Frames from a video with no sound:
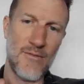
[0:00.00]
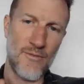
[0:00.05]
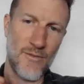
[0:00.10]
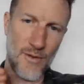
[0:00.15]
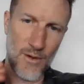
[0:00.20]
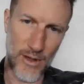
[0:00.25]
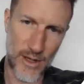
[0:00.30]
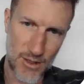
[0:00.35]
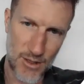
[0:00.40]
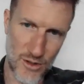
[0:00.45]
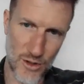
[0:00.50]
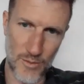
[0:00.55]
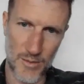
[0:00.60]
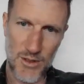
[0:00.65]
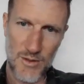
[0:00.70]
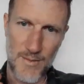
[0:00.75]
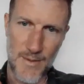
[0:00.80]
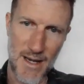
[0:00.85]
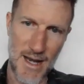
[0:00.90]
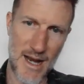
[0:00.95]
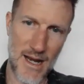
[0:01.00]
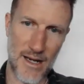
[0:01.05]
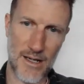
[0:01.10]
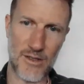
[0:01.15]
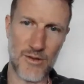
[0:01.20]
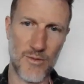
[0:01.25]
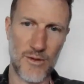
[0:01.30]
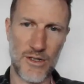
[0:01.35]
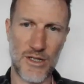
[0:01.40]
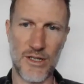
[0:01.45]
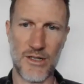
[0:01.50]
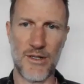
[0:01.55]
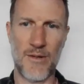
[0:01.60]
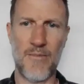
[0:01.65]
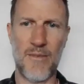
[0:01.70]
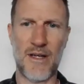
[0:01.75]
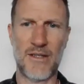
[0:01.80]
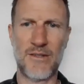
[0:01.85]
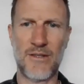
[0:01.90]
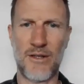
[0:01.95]
for the supraspinatus, which is the
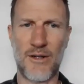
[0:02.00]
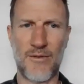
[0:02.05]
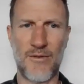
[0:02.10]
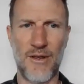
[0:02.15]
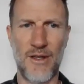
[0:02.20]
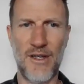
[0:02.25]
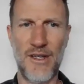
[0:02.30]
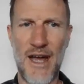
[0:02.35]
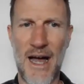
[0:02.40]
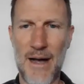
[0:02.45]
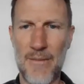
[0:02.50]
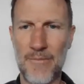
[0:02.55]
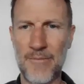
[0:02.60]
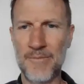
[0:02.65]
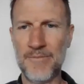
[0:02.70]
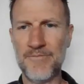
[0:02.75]
muscle over the top.